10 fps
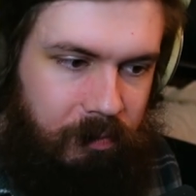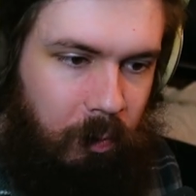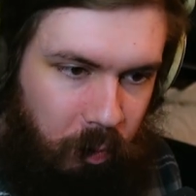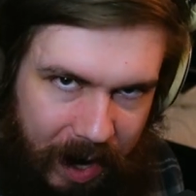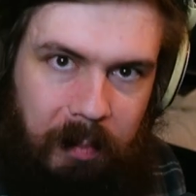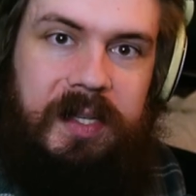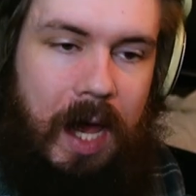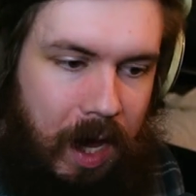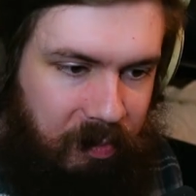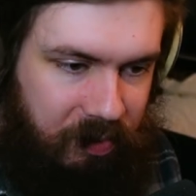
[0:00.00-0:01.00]
ramps
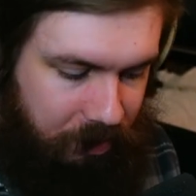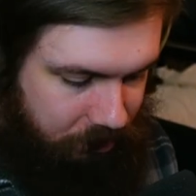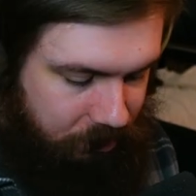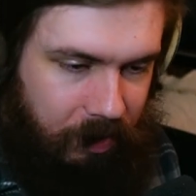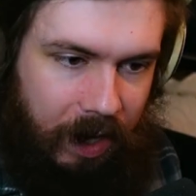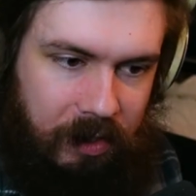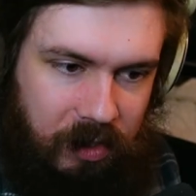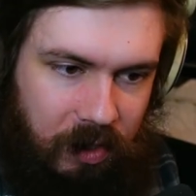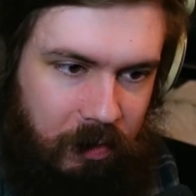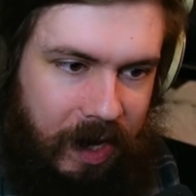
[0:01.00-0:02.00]
up. And
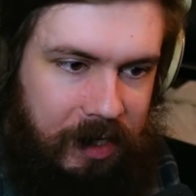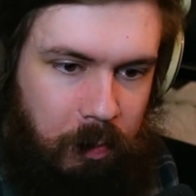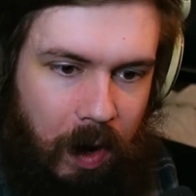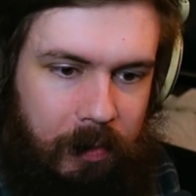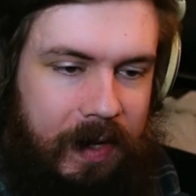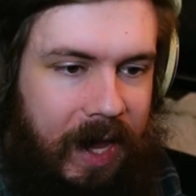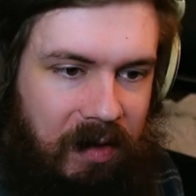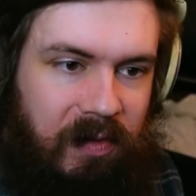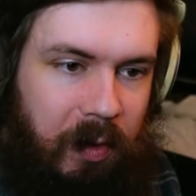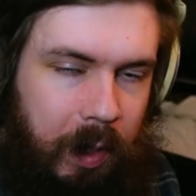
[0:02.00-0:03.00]
so that's why we
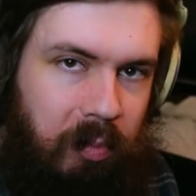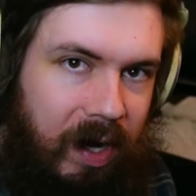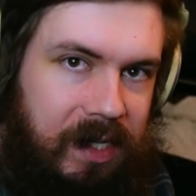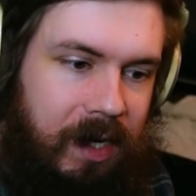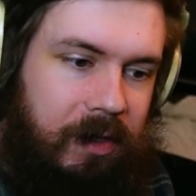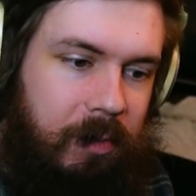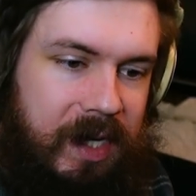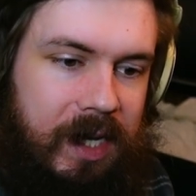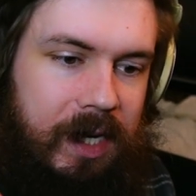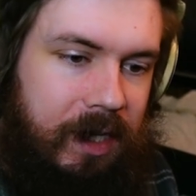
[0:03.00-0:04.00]
have a very bright sound at the
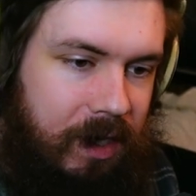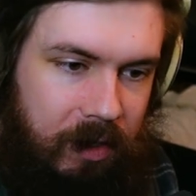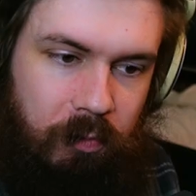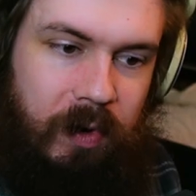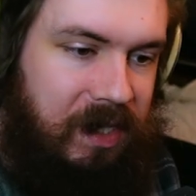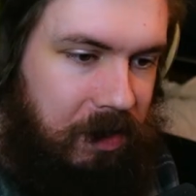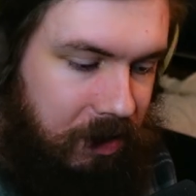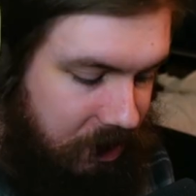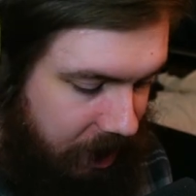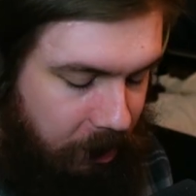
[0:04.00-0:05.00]
beginning, and then the rest of
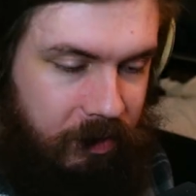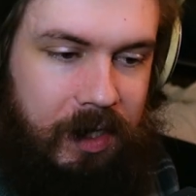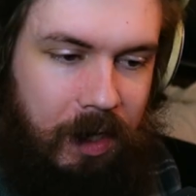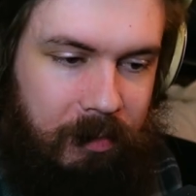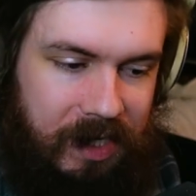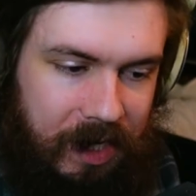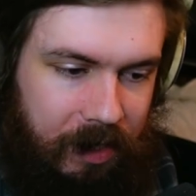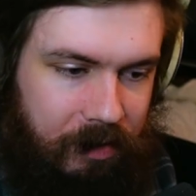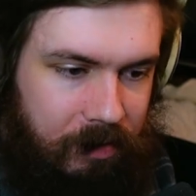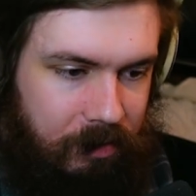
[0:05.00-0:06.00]
the sound comes in.